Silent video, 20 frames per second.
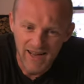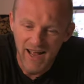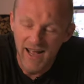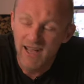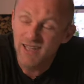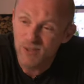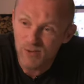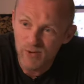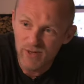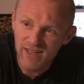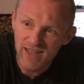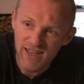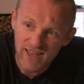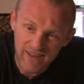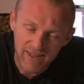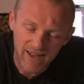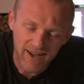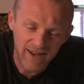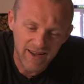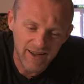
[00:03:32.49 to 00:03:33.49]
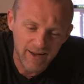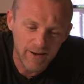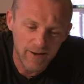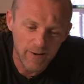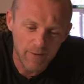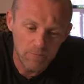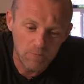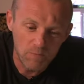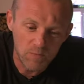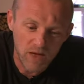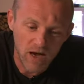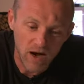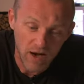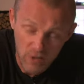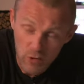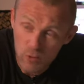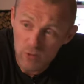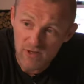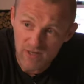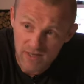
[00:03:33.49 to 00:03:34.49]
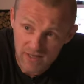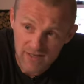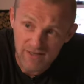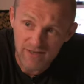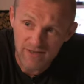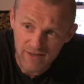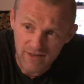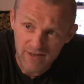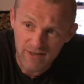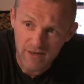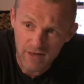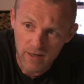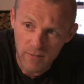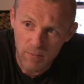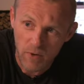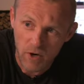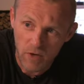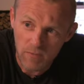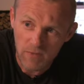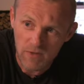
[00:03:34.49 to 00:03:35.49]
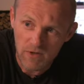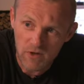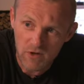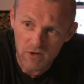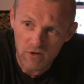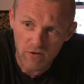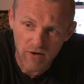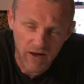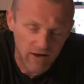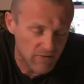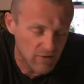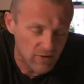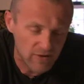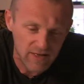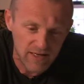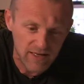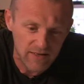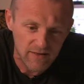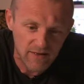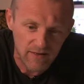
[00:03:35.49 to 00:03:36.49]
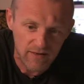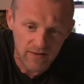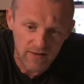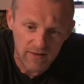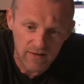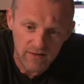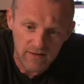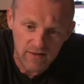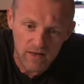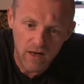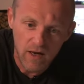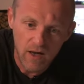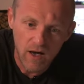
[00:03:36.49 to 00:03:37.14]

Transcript: And so in the end, I used his apartment, every detail in it.